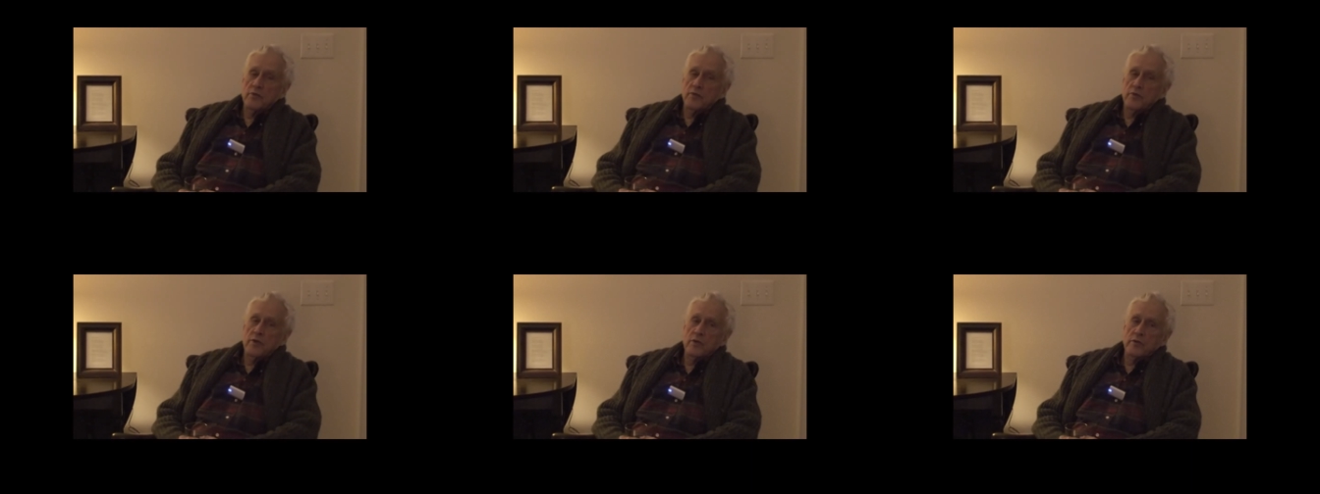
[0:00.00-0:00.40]
the
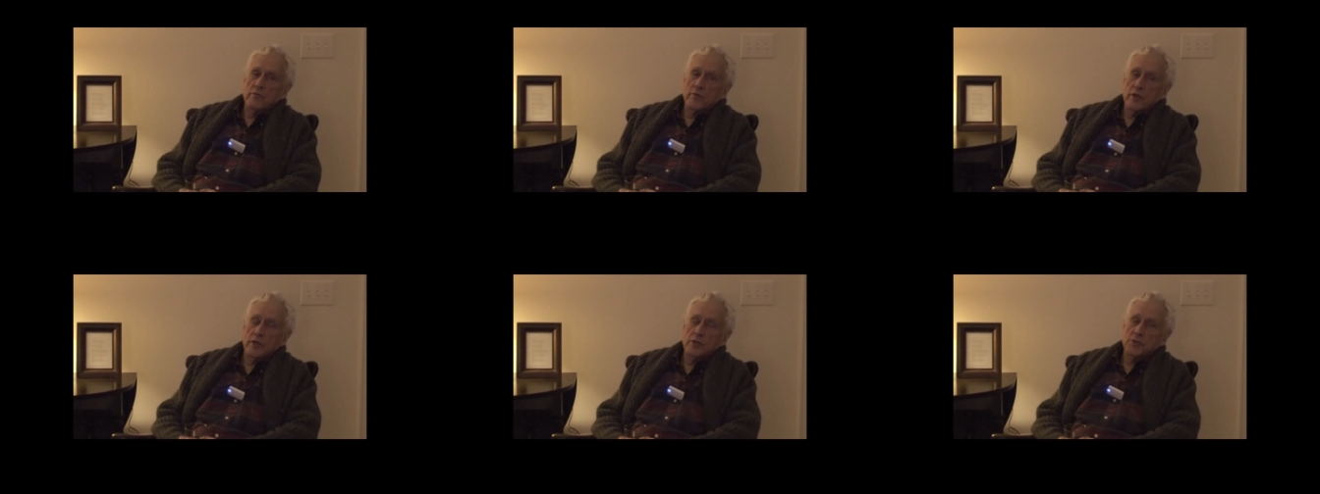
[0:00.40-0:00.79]
field
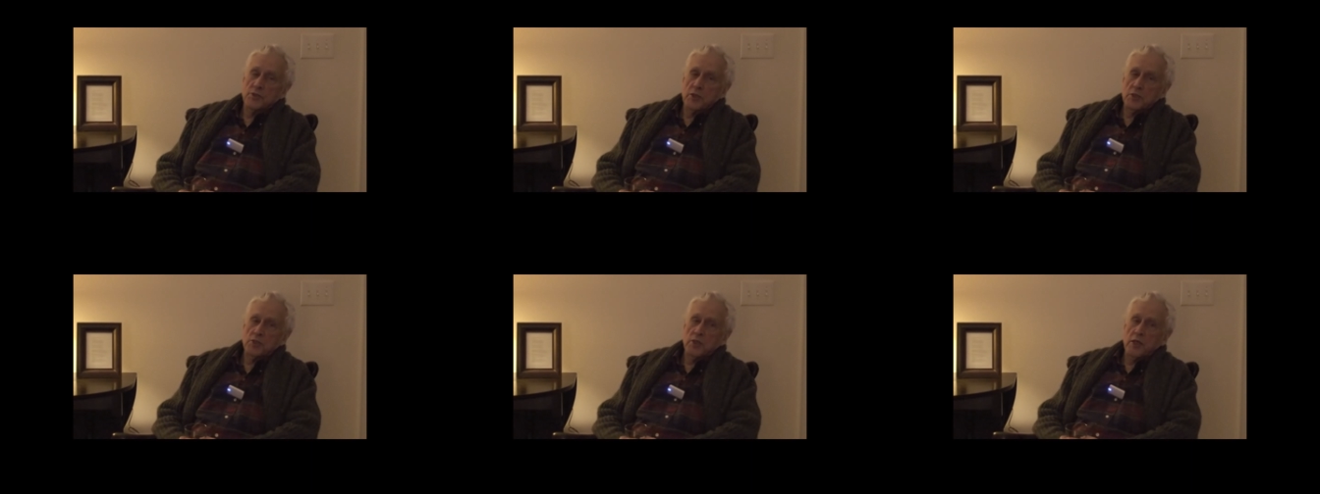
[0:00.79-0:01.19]
of
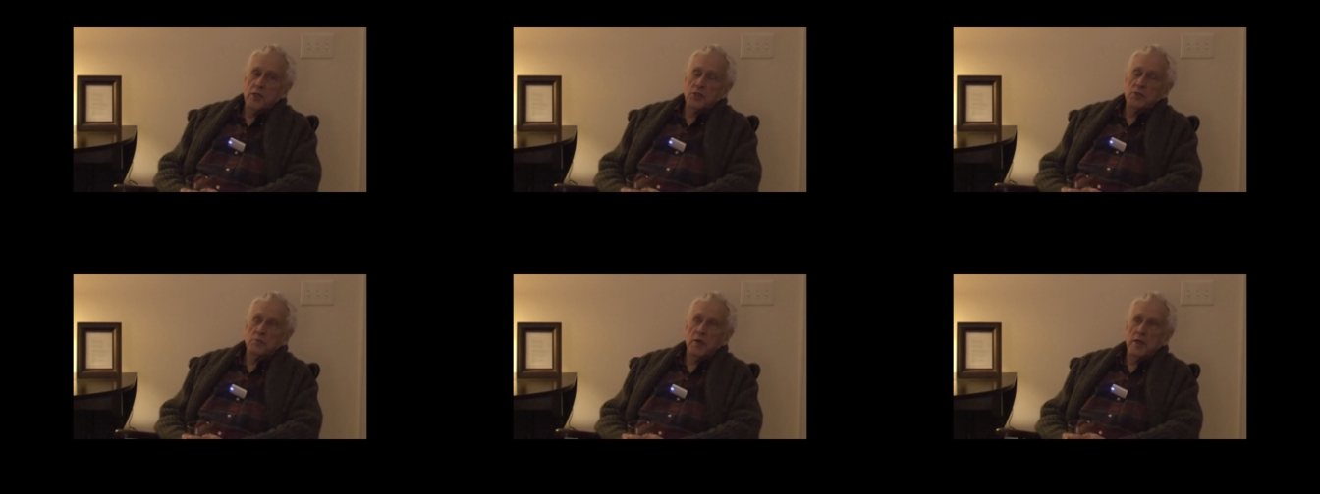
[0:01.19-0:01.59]
religious
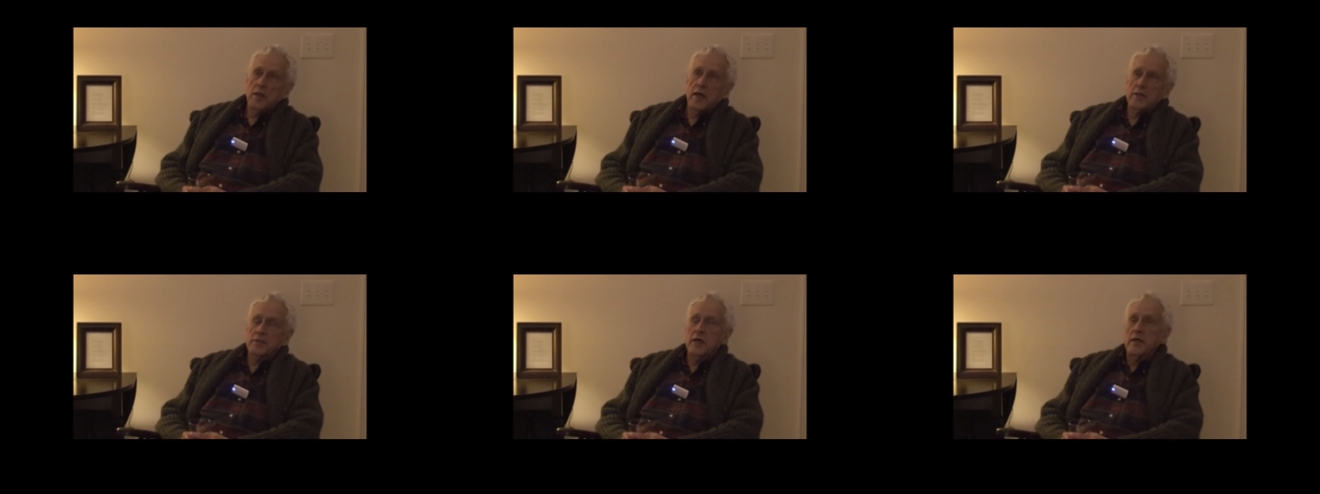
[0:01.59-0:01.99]
education by
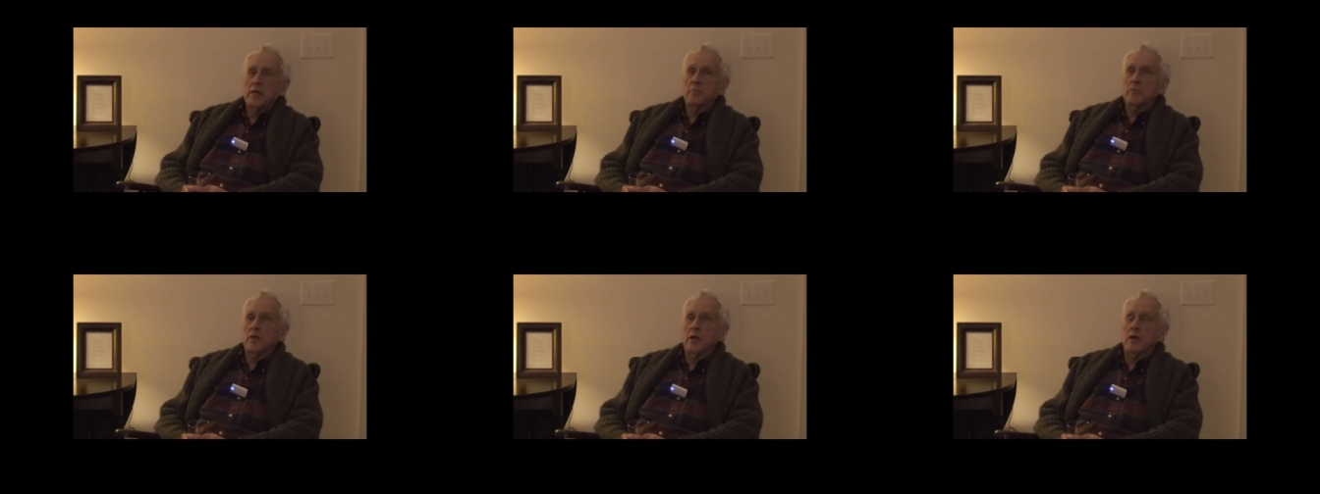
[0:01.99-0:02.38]
that
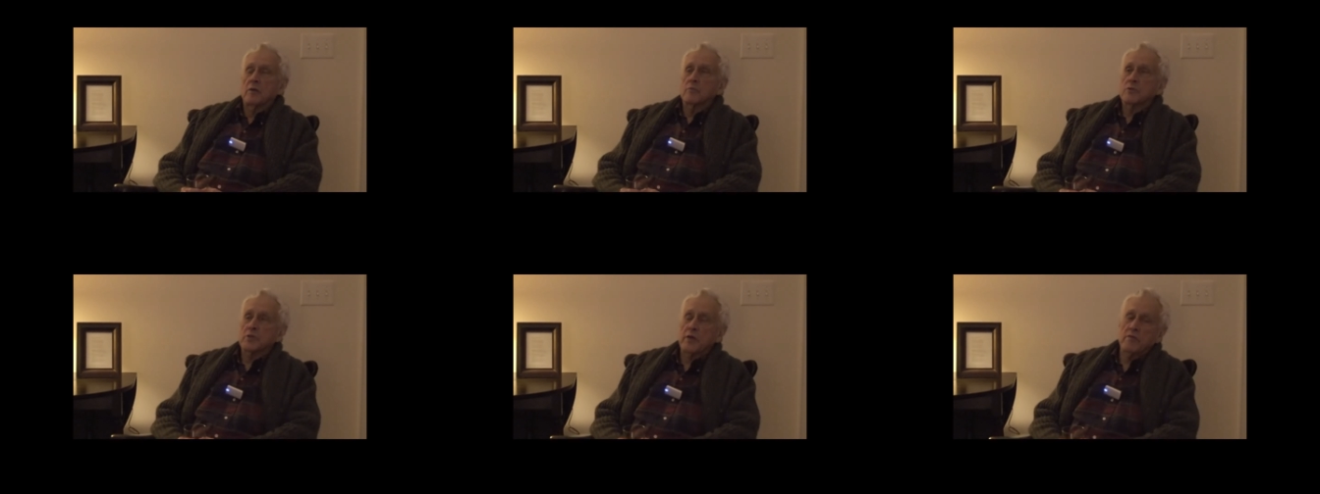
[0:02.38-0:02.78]
time that
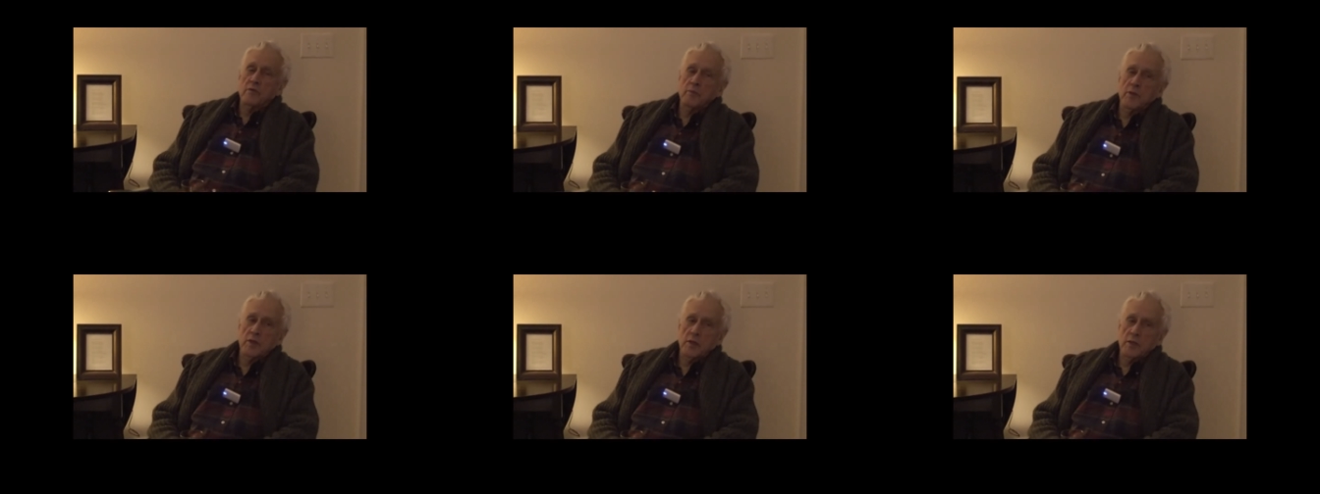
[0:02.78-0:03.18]
almost
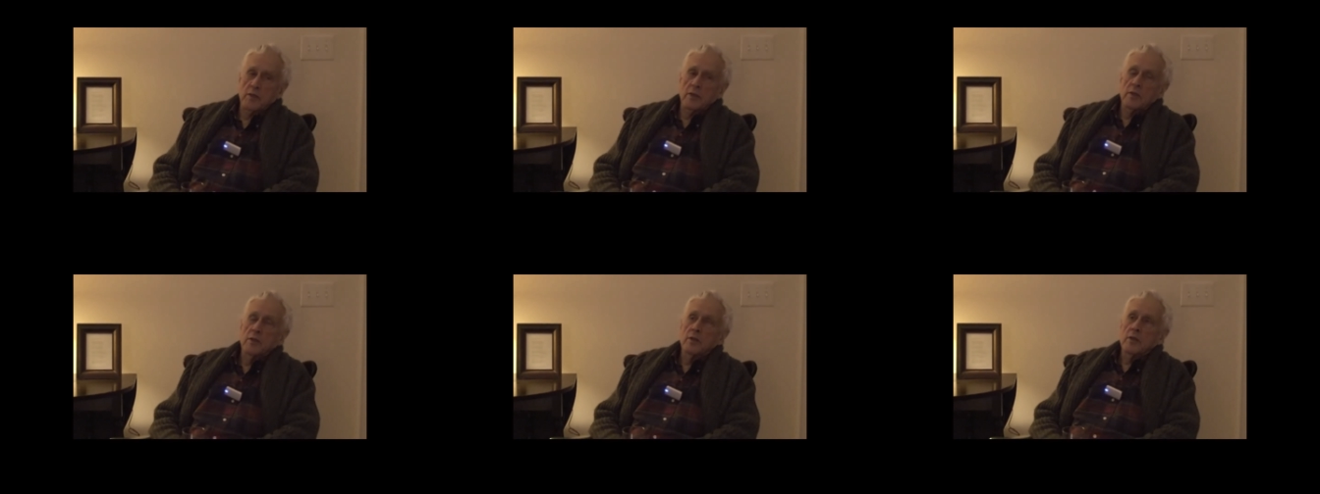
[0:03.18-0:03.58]

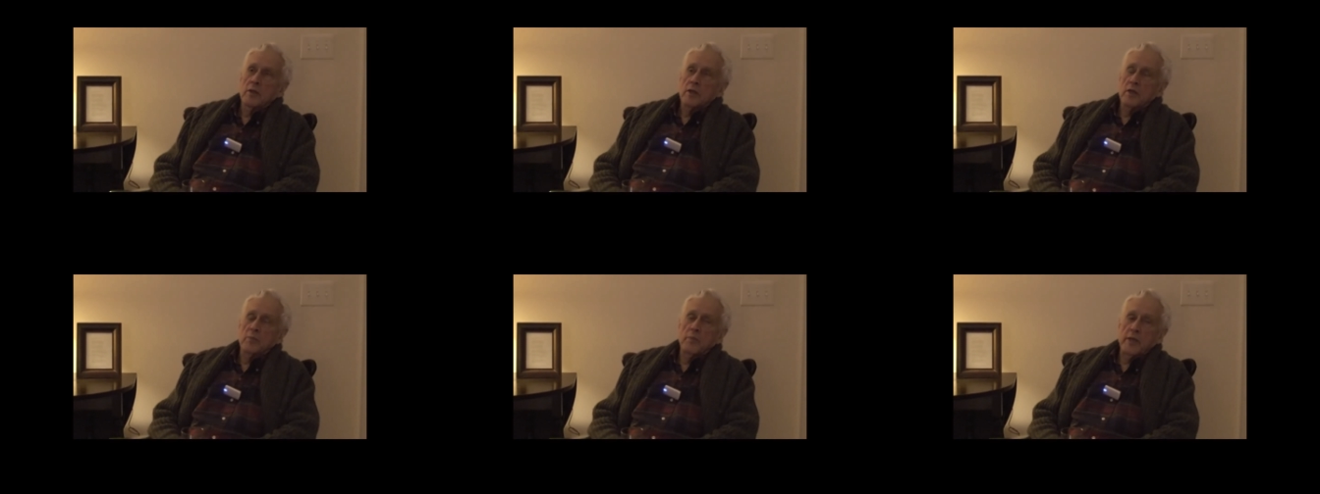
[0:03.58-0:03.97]
everybody
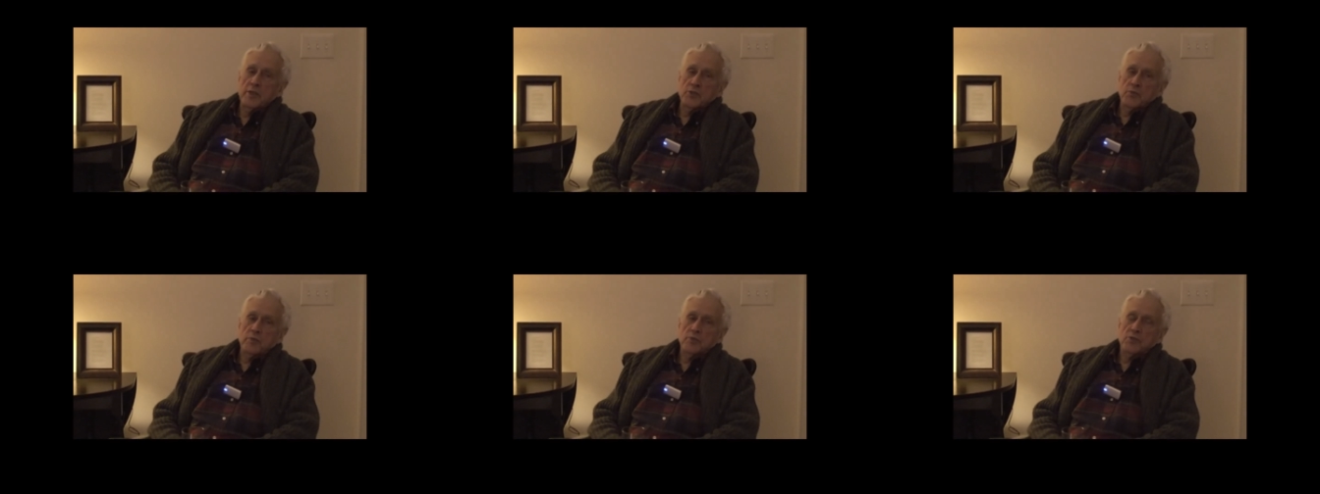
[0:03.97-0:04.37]
in
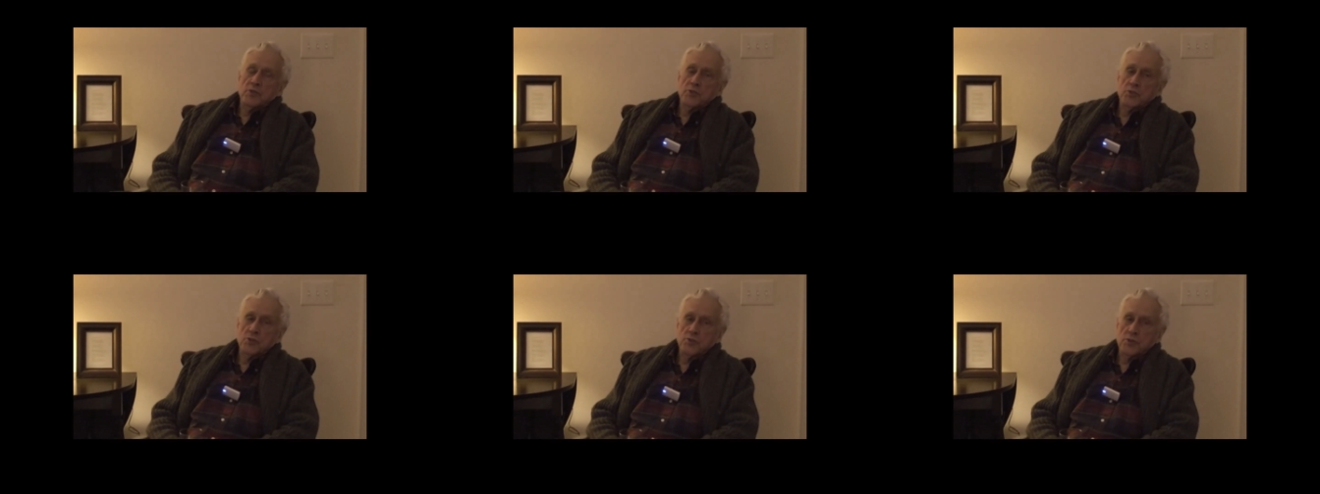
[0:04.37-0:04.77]
major
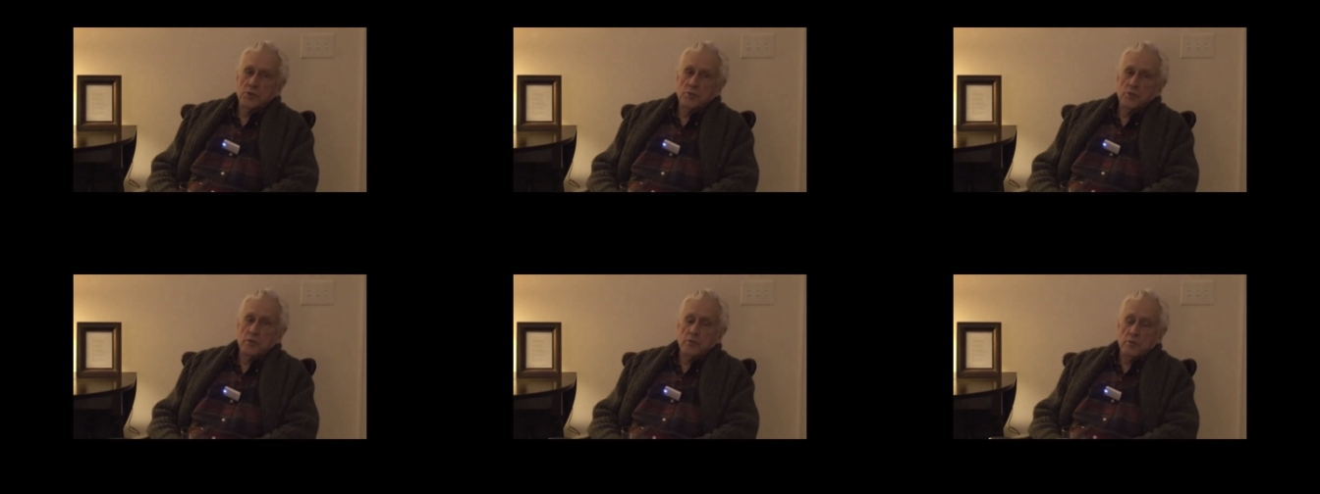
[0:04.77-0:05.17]
positions
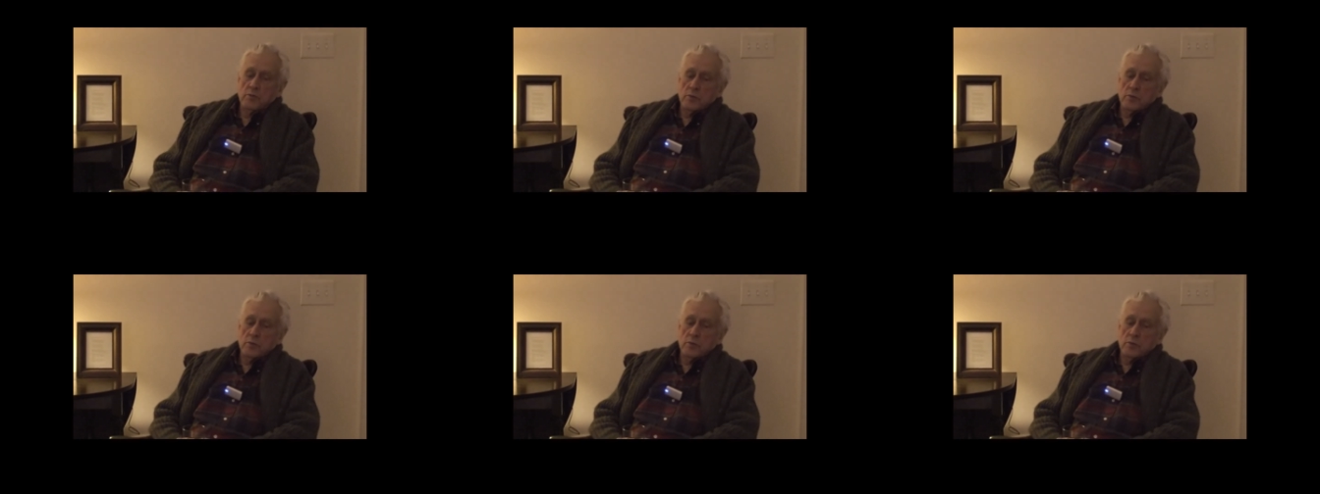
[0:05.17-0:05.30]
in, the,